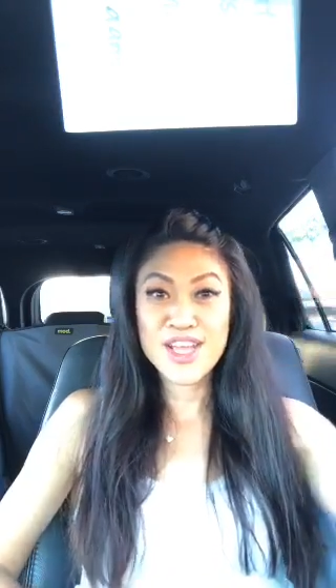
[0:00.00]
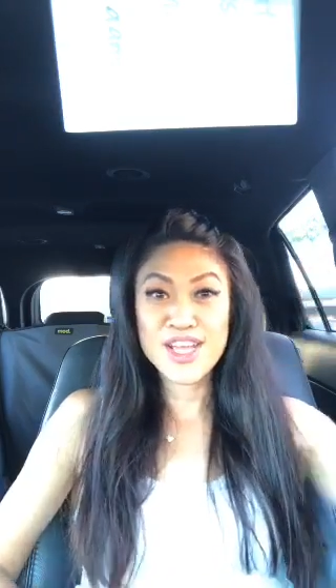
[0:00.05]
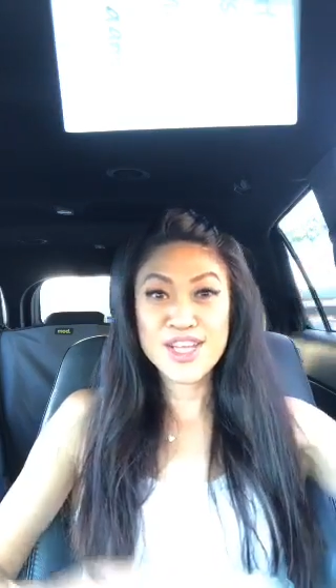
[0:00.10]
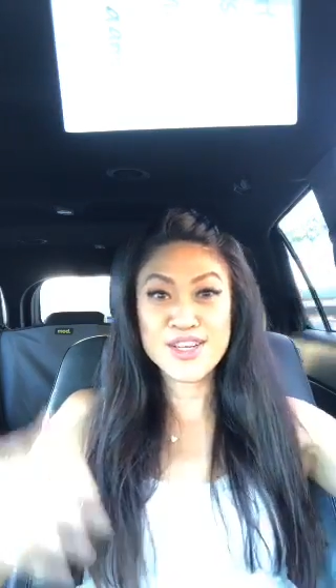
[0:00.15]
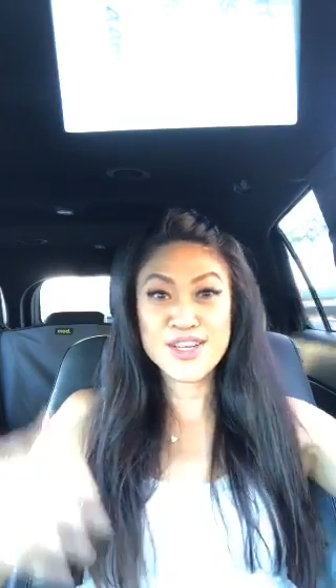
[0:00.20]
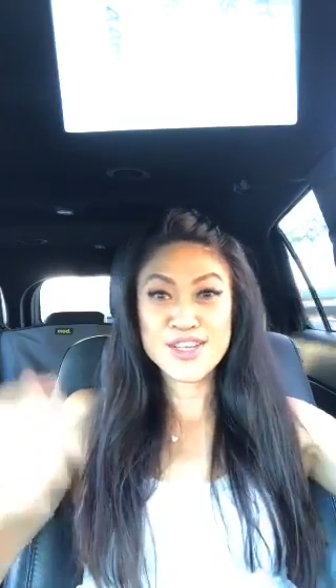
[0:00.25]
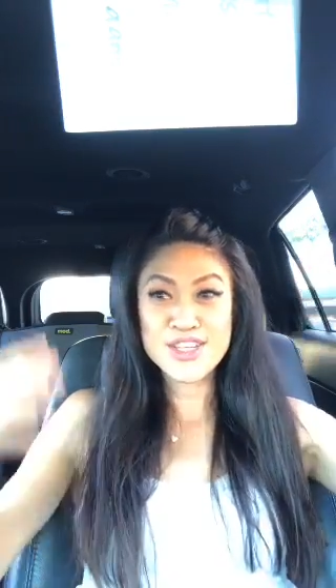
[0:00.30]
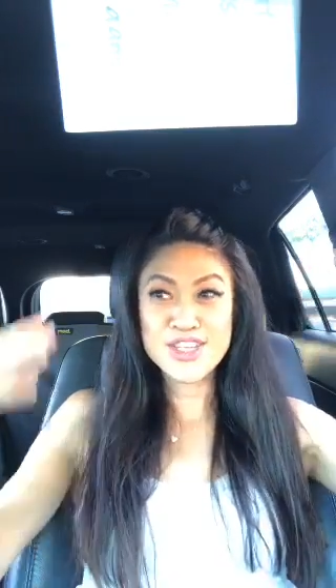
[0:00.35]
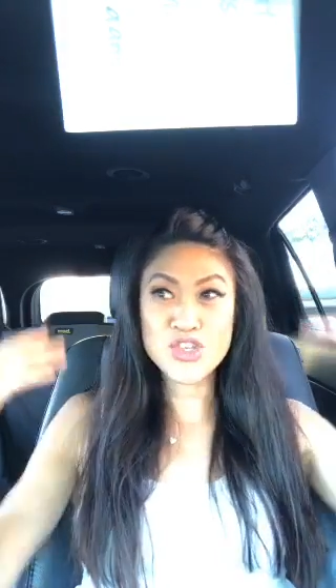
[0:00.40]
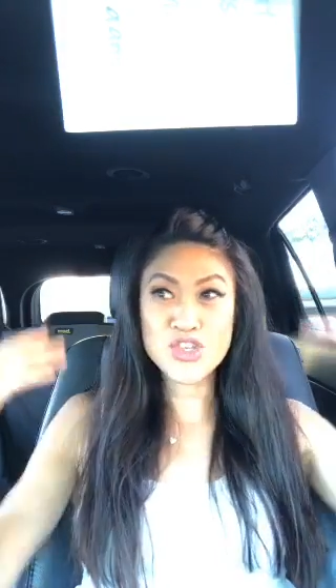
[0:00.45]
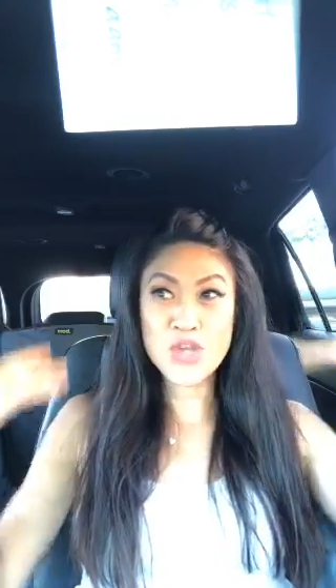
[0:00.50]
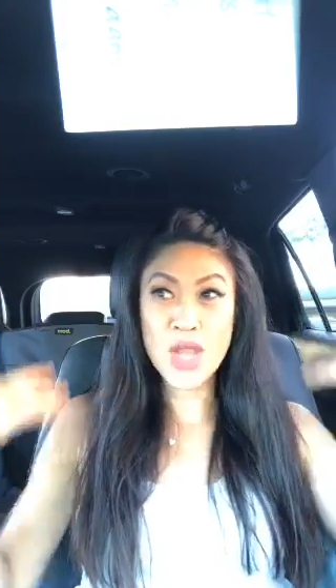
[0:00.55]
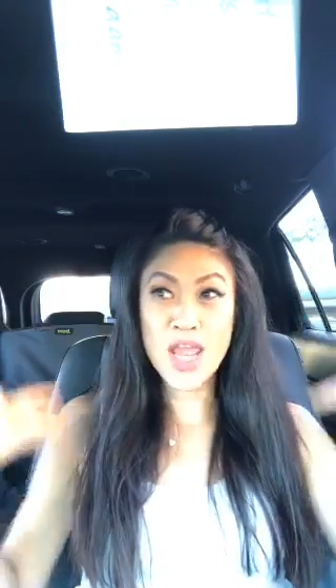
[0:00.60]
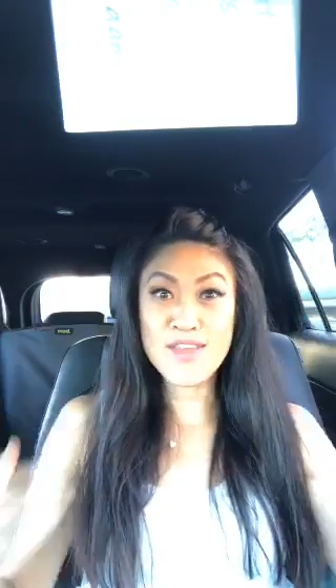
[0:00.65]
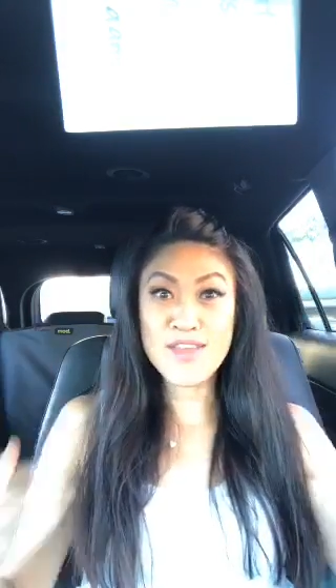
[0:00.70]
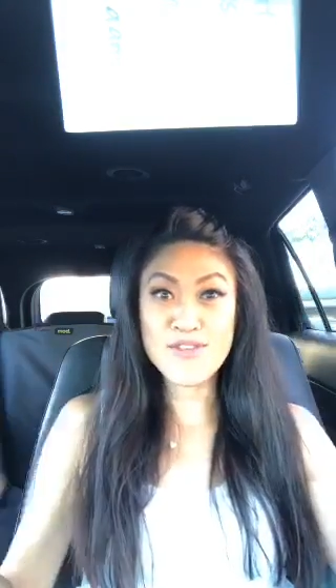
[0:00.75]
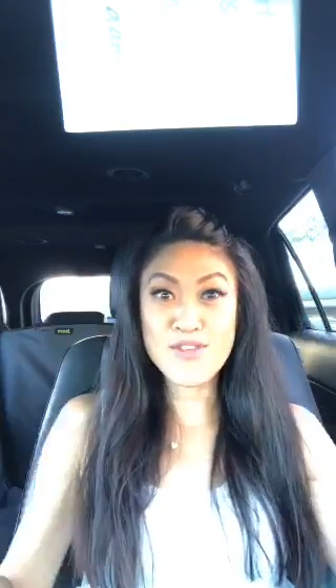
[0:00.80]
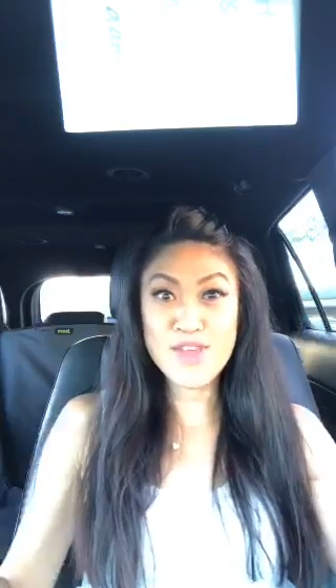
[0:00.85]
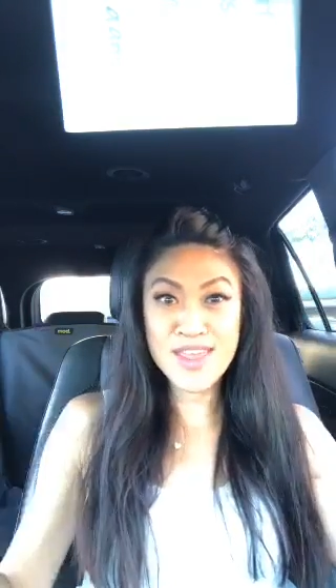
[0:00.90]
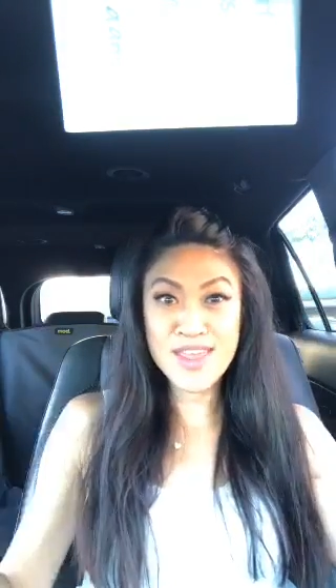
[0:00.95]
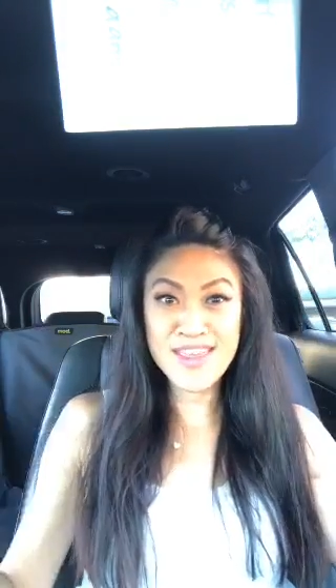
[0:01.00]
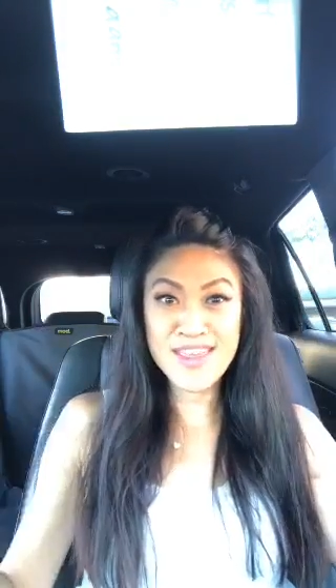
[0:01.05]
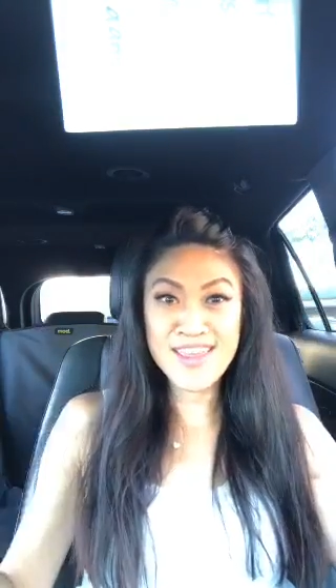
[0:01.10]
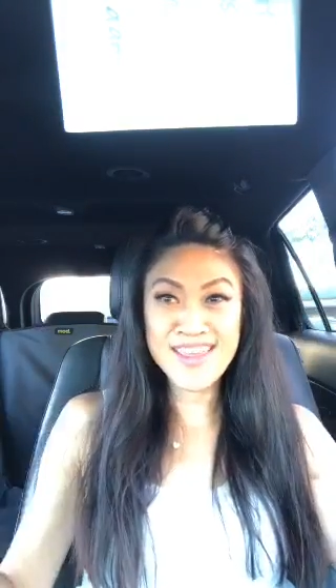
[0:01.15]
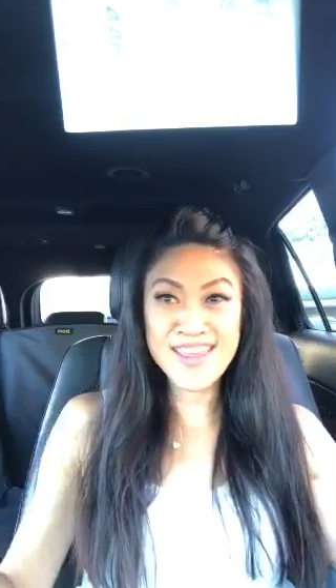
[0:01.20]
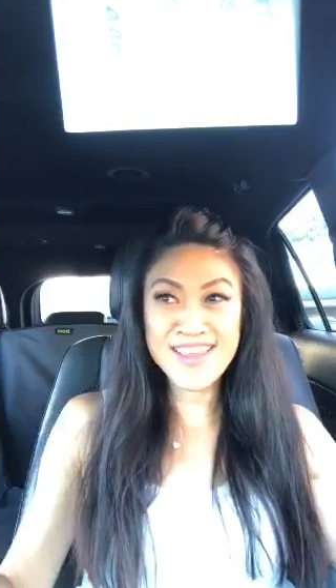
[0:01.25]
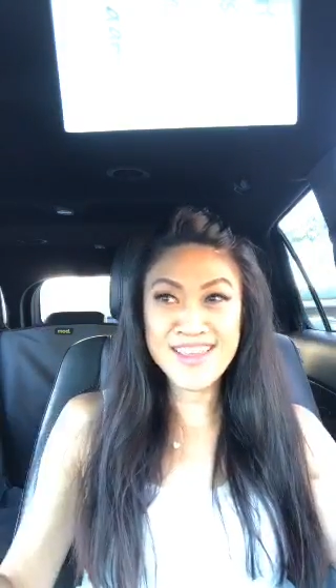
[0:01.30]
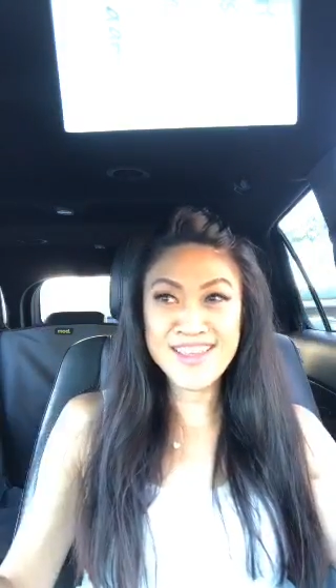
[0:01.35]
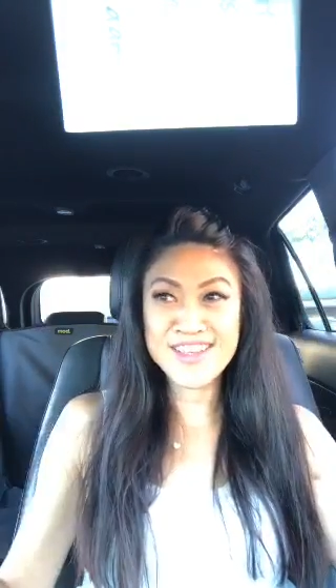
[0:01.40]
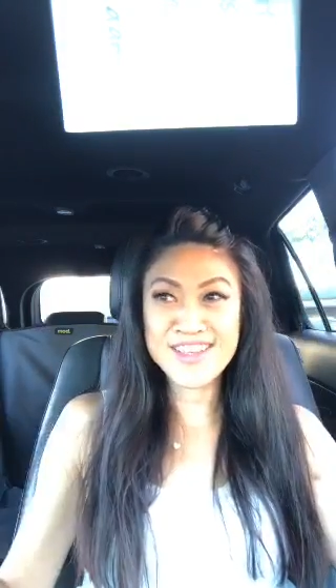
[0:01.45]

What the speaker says: you're shaving,